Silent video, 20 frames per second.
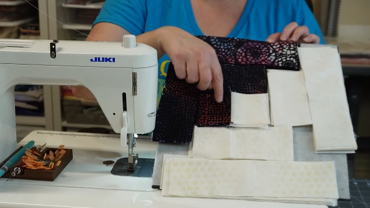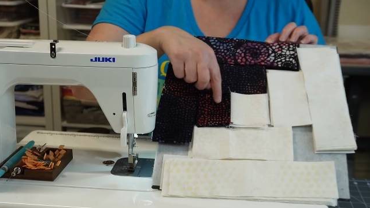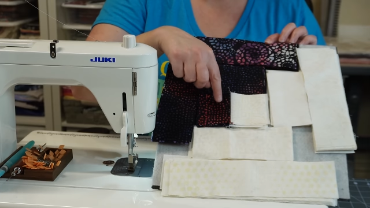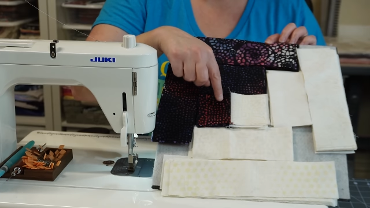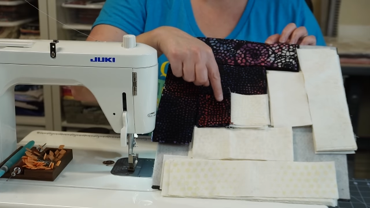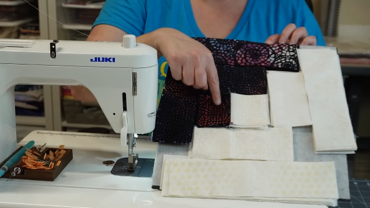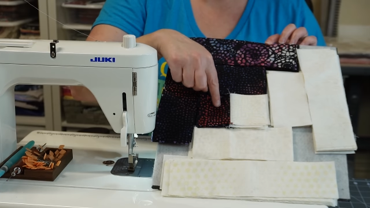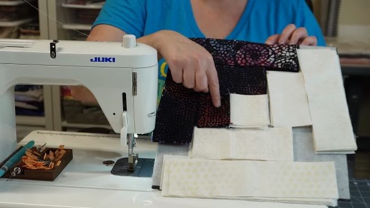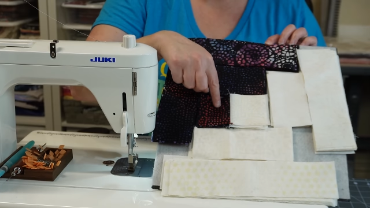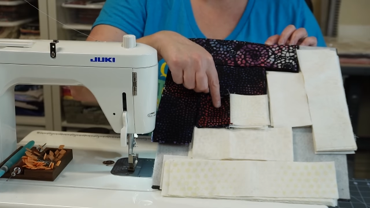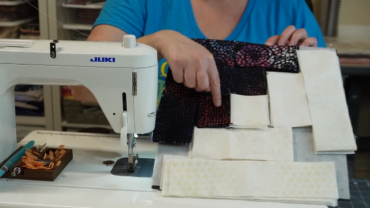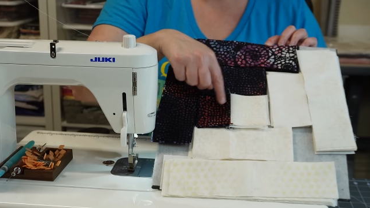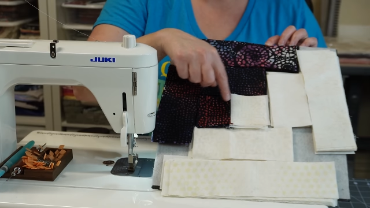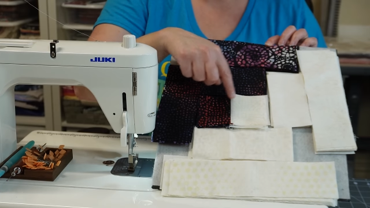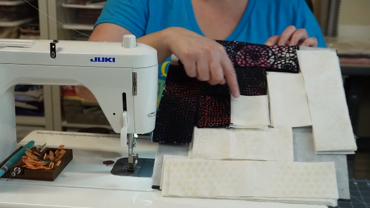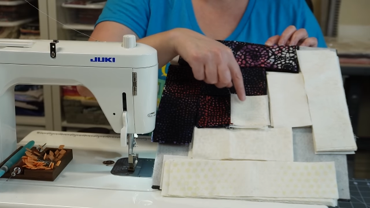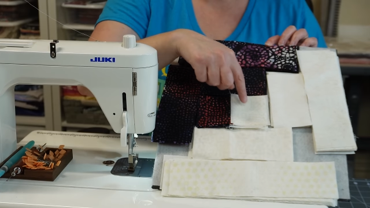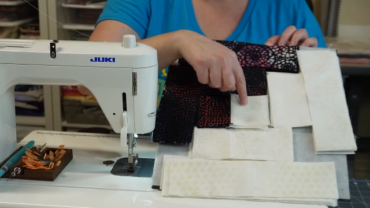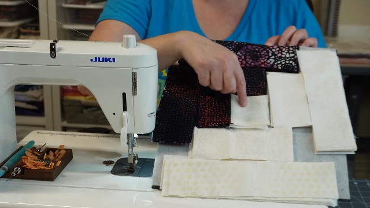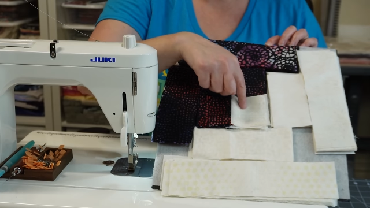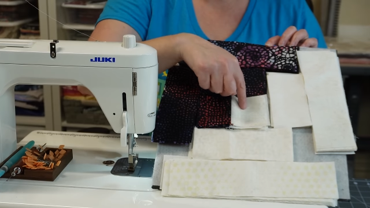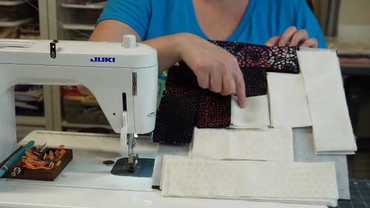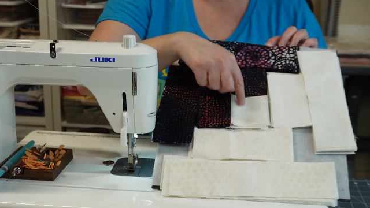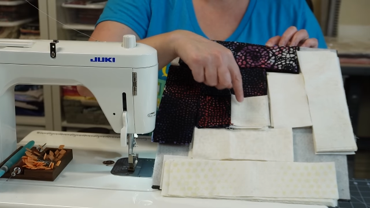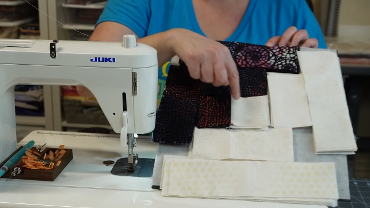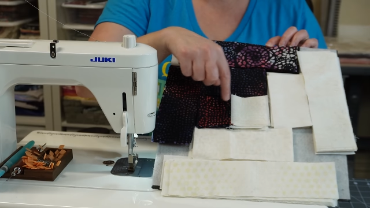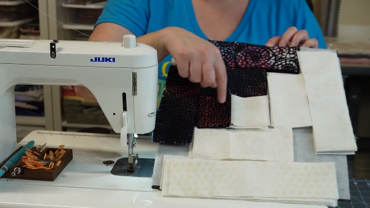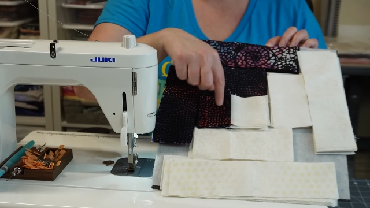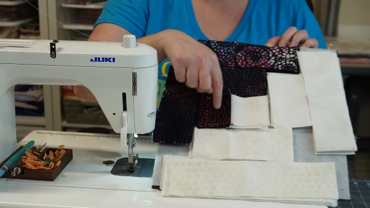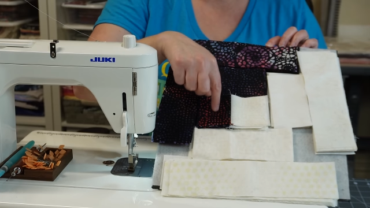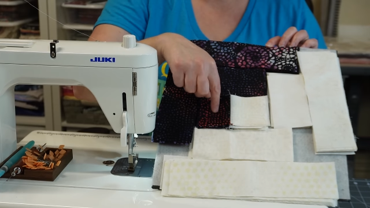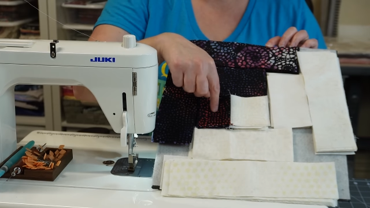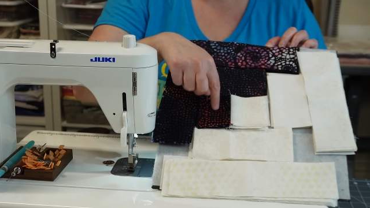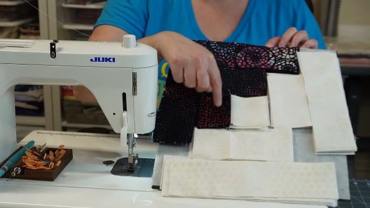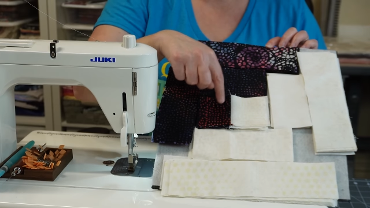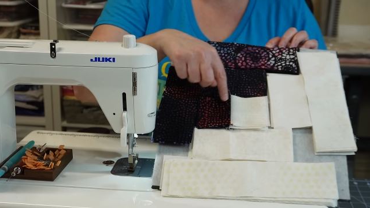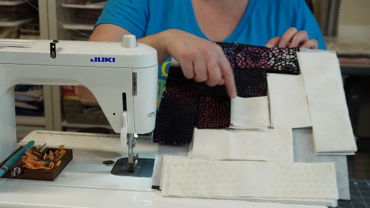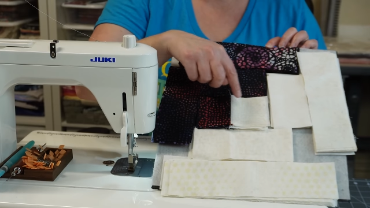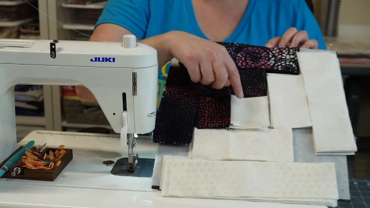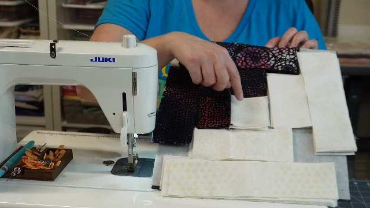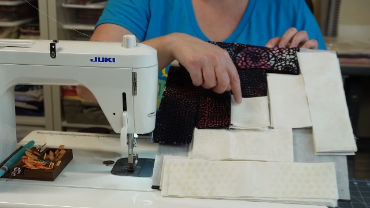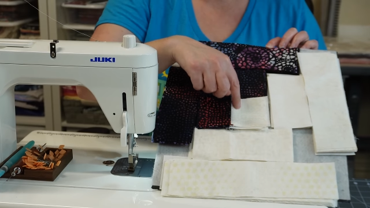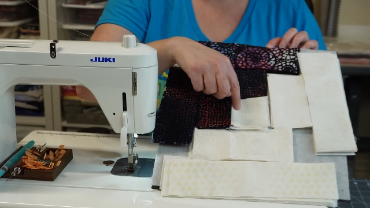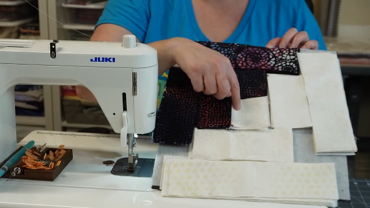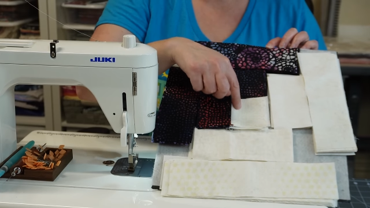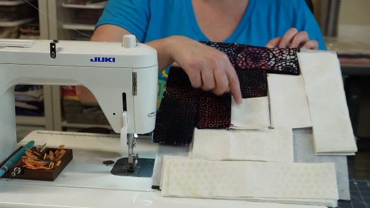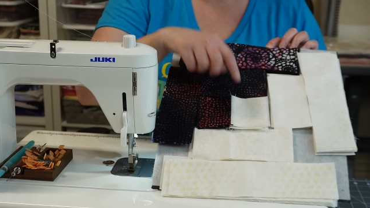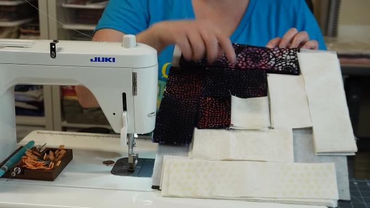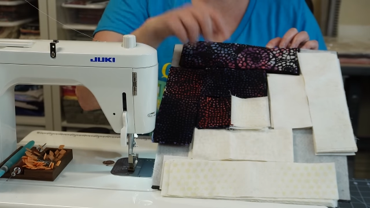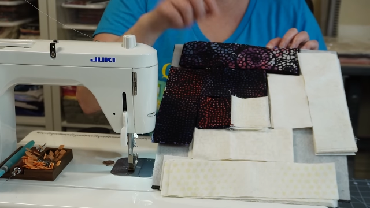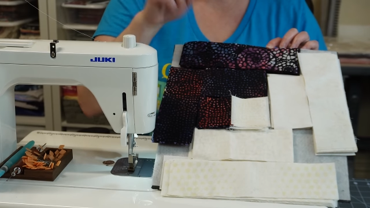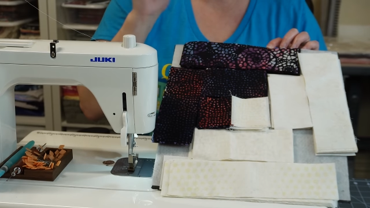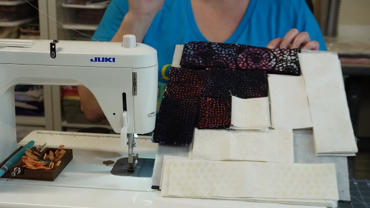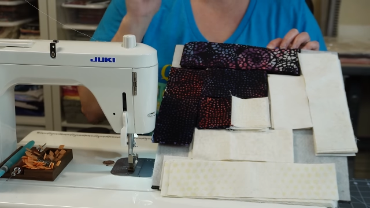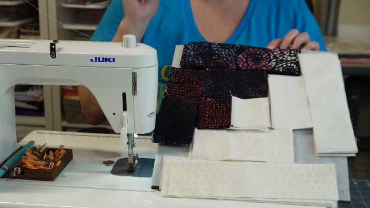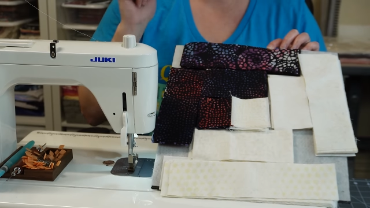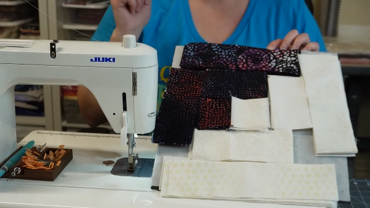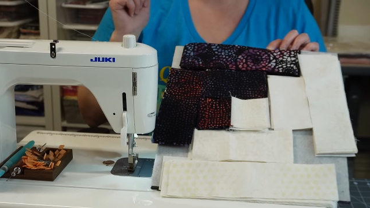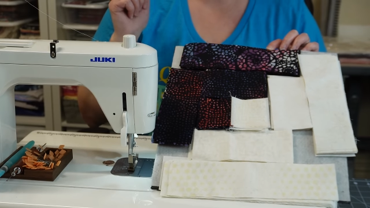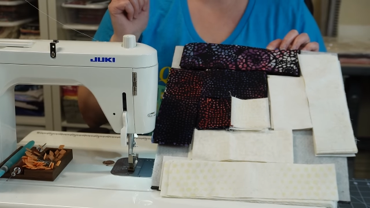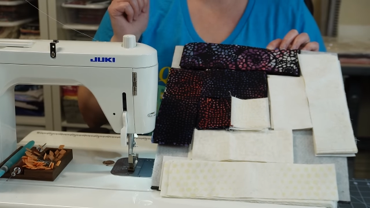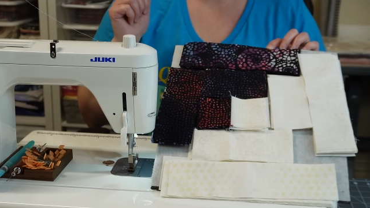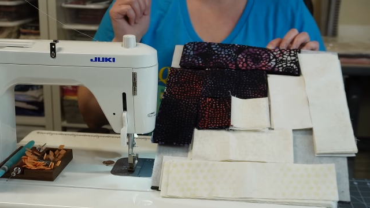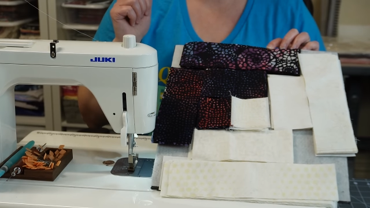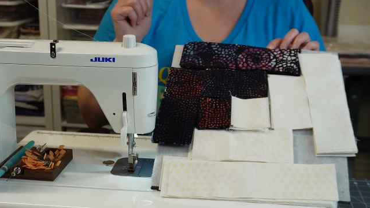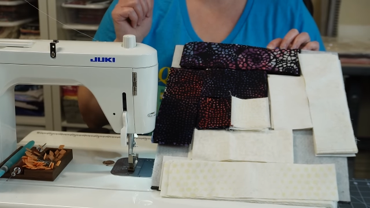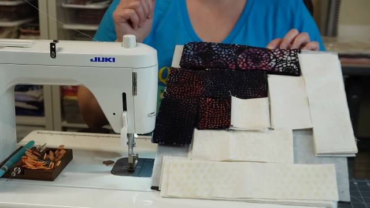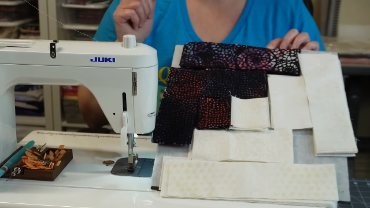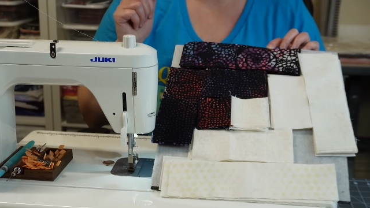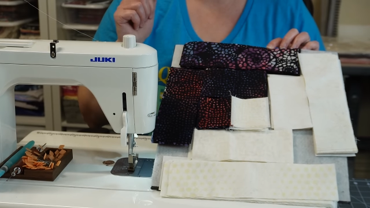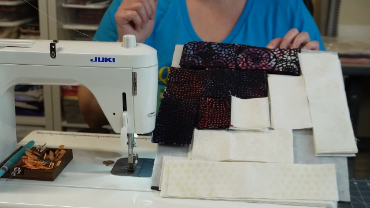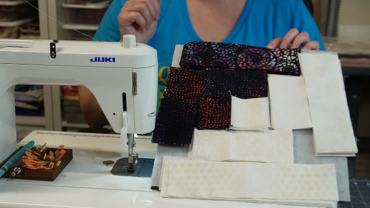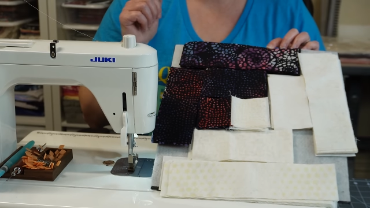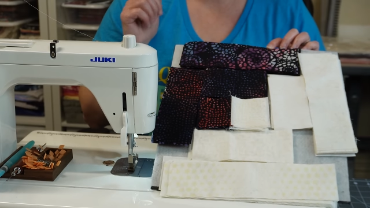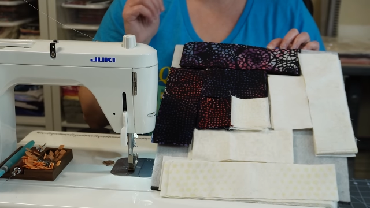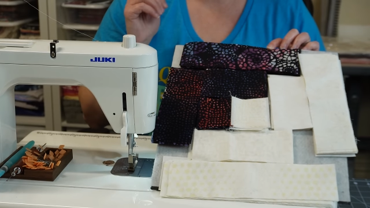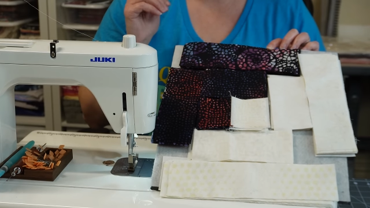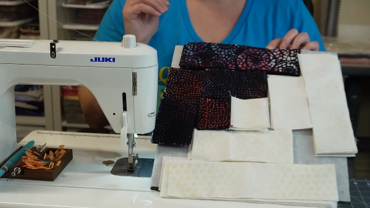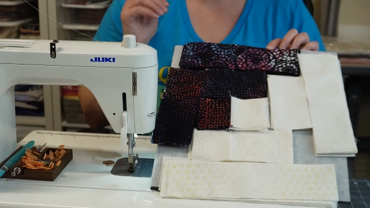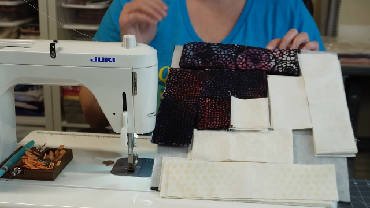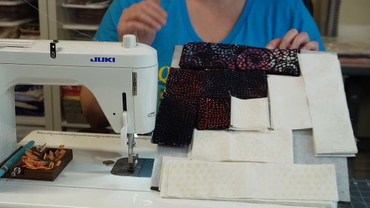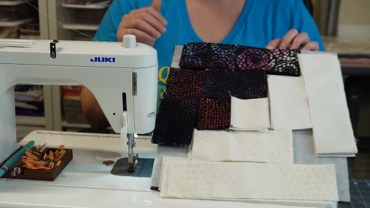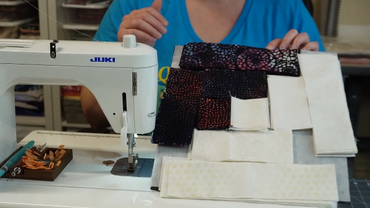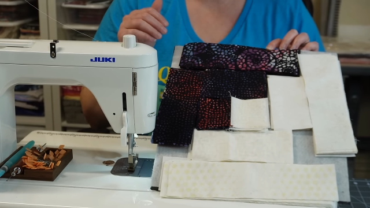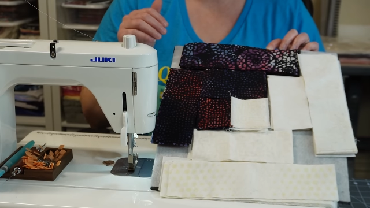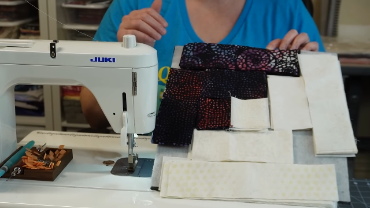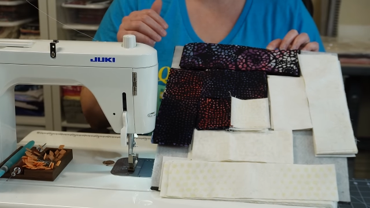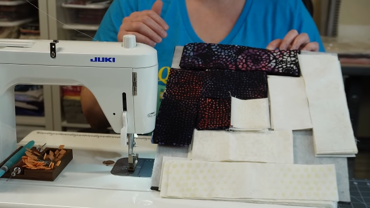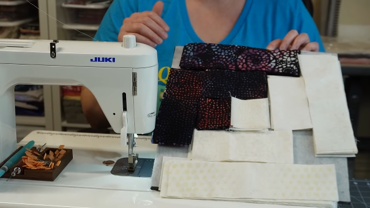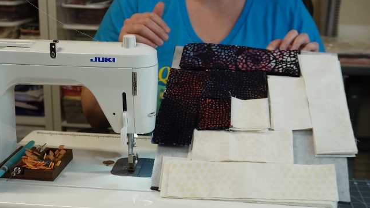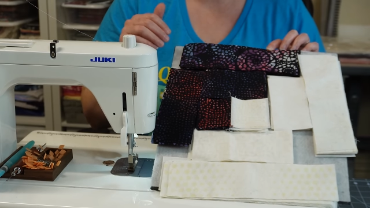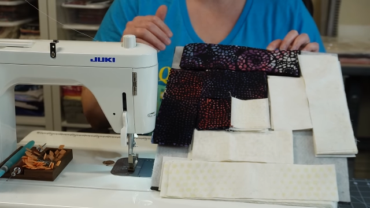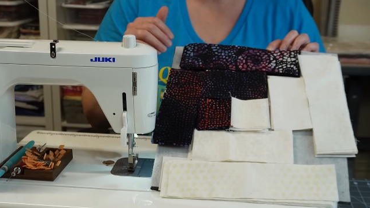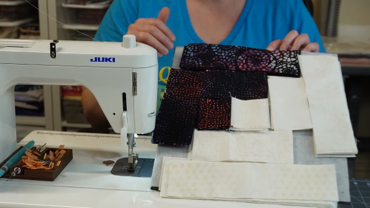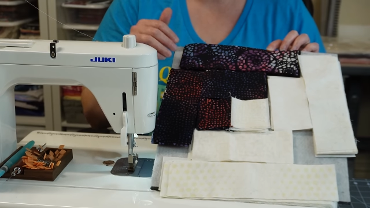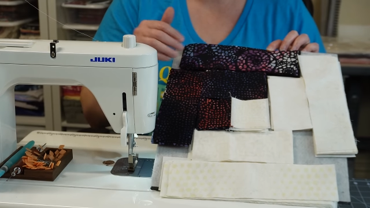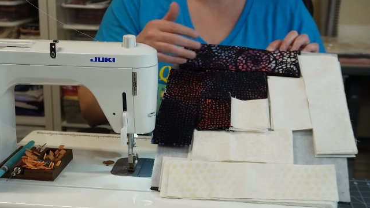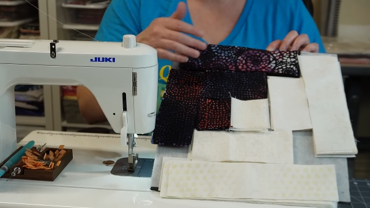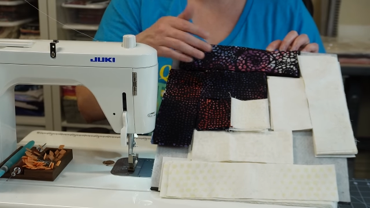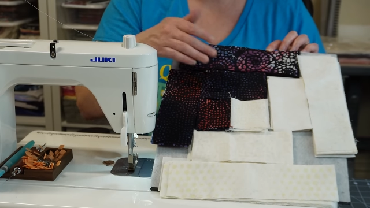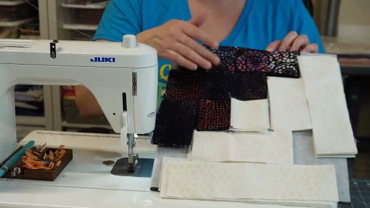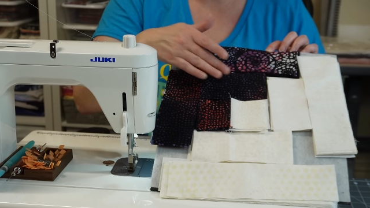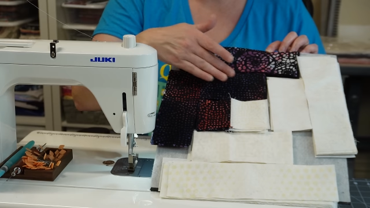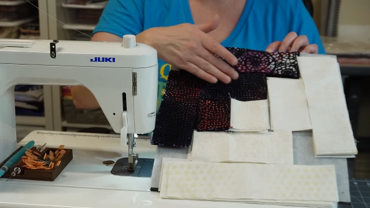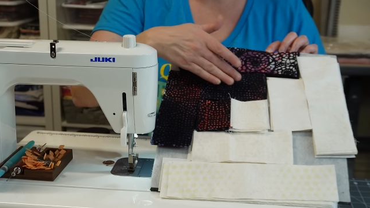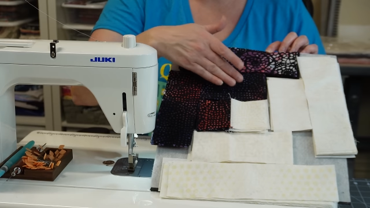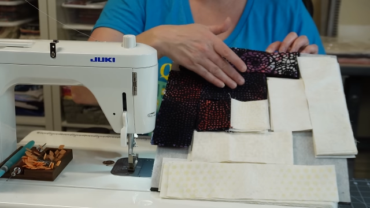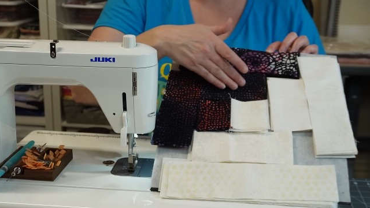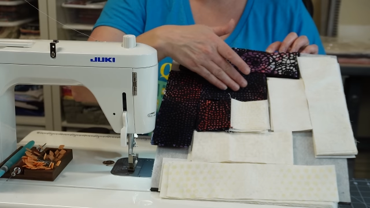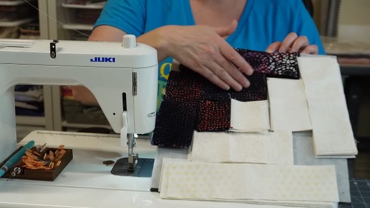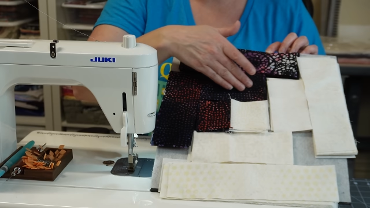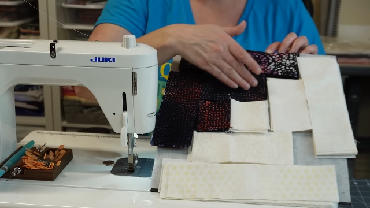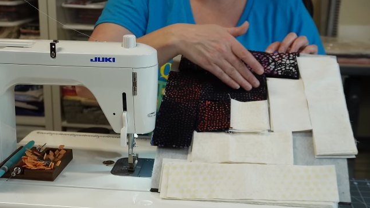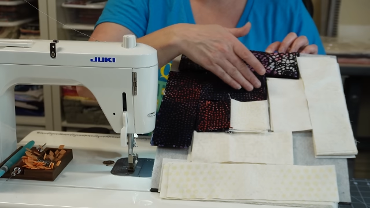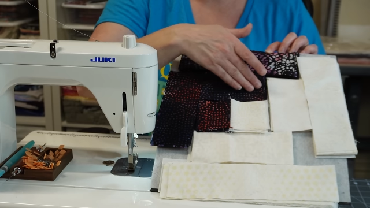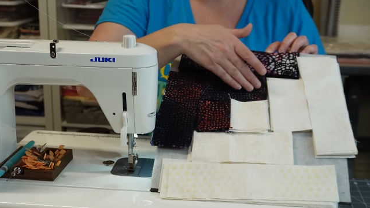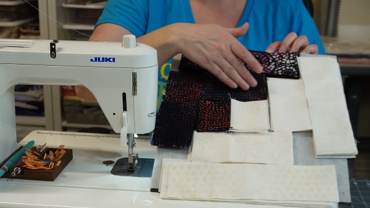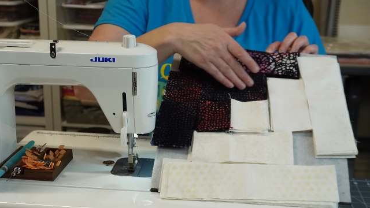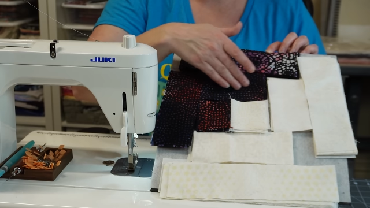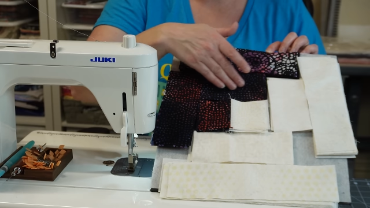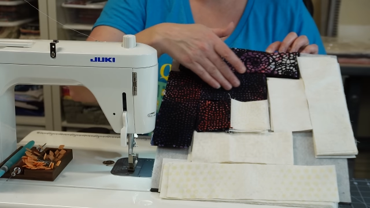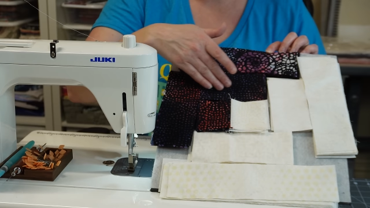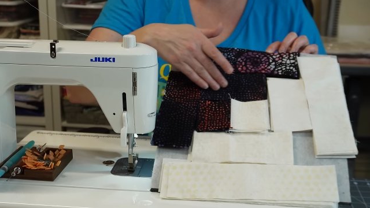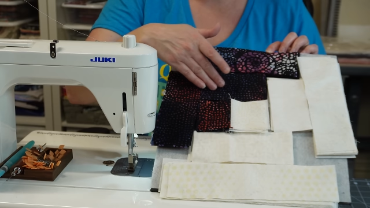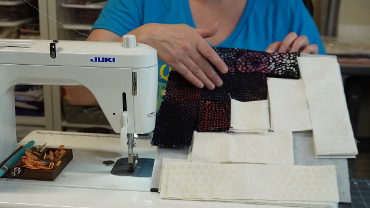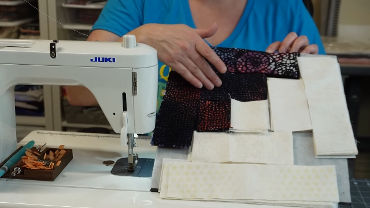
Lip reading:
No face is visible, so there are no lips to read.